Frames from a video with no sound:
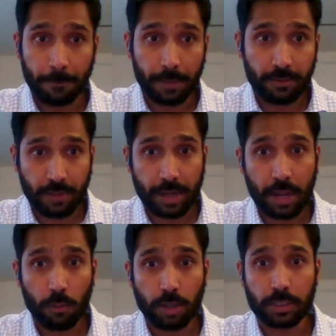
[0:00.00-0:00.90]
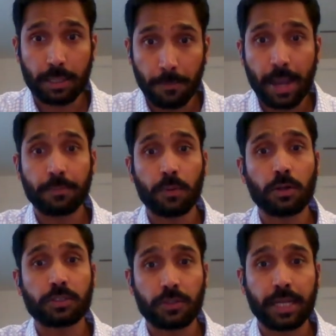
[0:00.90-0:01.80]
In fact, I want to combine
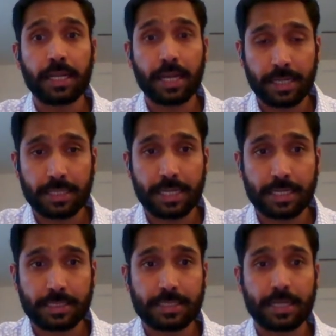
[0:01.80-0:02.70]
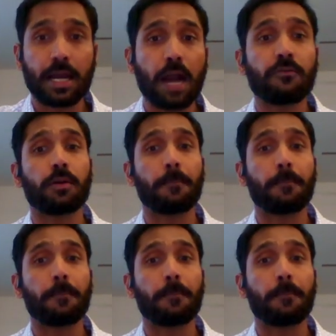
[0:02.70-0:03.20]
both training and test datasets and carve out